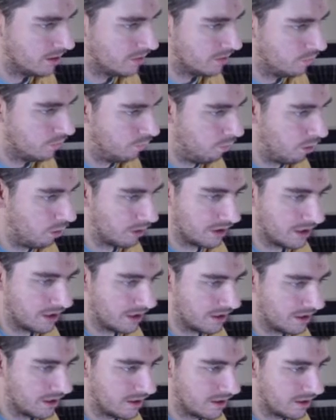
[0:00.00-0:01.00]
What
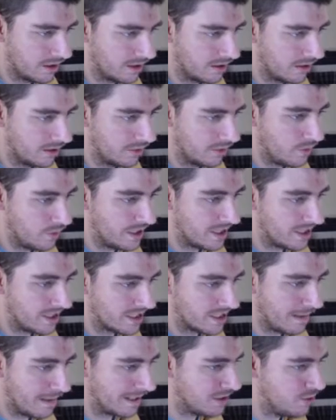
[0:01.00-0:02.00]
we can
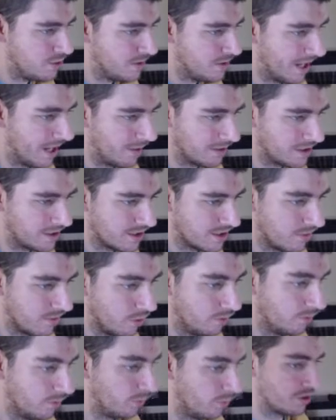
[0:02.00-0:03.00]
expect new characters for
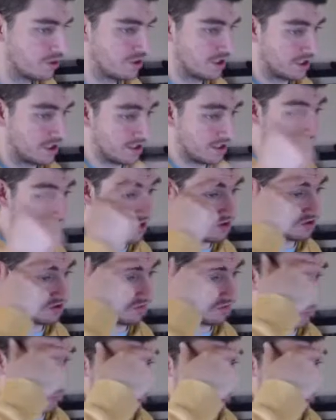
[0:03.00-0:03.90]
Overwatch to continue to roll